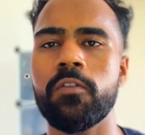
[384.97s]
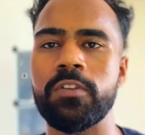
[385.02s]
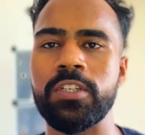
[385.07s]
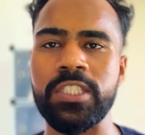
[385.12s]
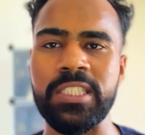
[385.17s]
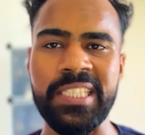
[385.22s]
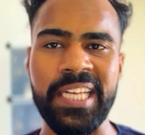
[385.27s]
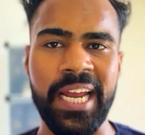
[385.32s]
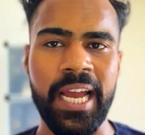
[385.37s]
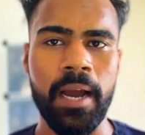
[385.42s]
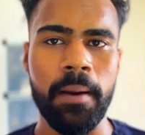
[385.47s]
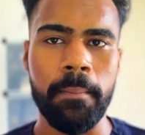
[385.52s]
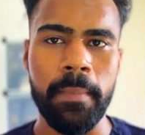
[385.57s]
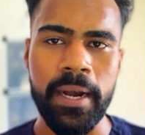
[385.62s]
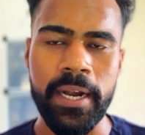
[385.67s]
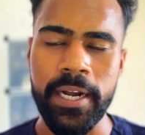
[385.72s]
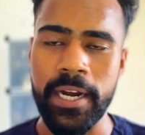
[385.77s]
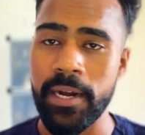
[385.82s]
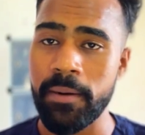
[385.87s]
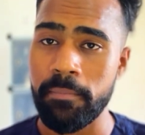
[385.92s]
which is
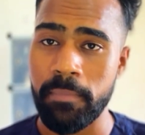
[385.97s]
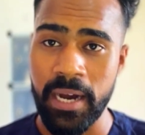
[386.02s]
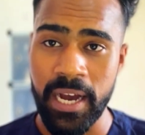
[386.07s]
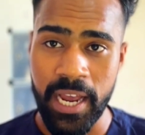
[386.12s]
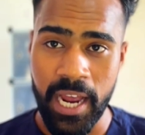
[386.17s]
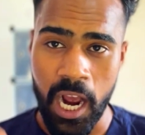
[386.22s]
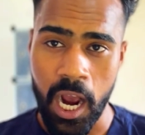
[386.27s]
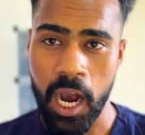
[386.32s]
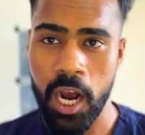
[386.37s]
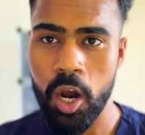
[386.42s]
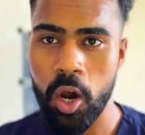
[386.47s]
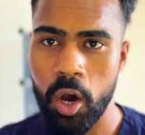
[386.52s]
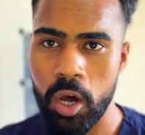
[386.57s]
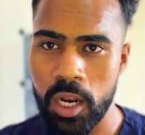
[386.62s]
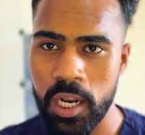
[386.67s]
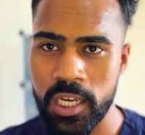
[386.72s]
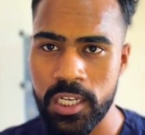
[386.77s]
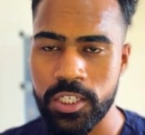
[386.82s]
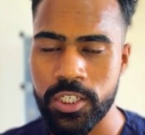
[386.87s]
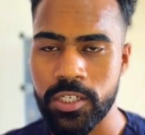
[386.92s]
recommended by our
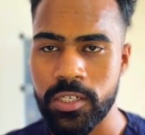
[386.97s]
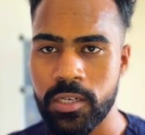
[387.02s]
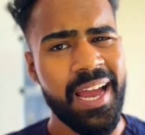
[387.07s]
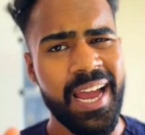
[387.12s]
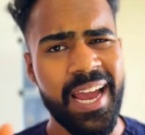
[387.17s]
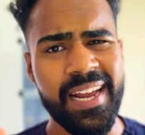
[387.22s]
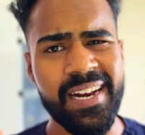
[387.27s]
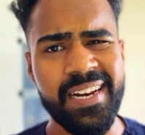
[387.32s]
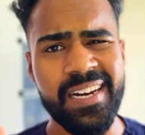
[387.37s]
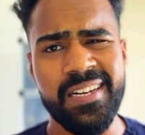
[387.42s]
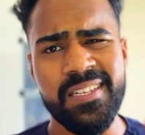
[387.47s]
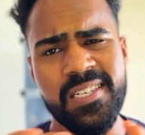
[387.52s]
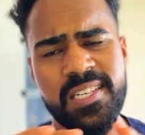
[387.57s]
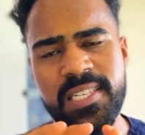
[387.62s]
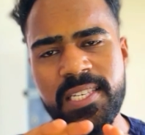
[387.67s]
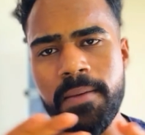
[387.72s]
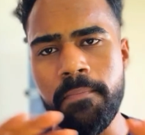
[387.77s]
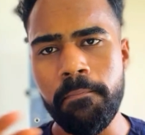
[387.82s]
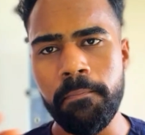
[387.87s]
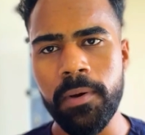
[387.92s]
college, and it's a
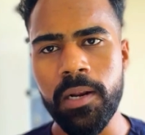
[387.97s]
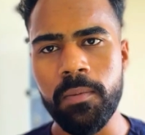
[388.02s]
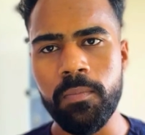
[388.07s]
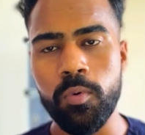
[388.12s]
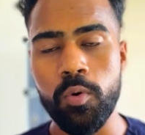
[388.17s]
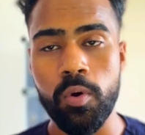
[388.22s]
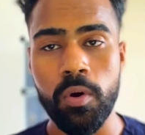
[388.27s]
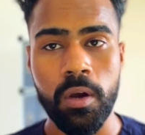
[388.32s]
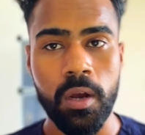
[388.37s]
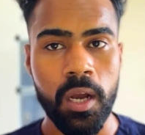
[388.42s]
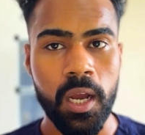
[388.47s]
simple book,